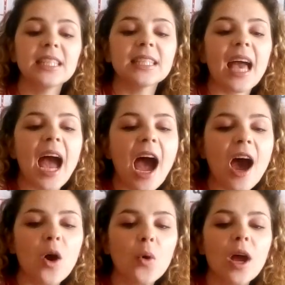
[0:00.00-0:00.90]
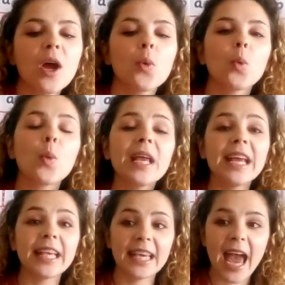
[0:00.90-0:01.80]
is how
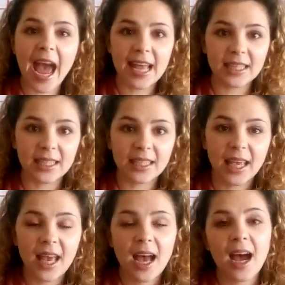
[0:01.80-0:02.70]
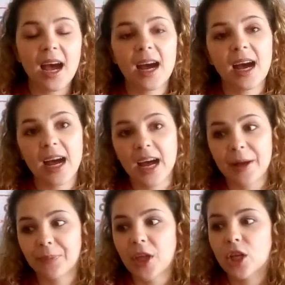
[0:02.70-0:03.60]
we get
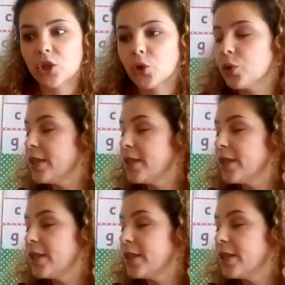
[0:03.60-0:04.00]
to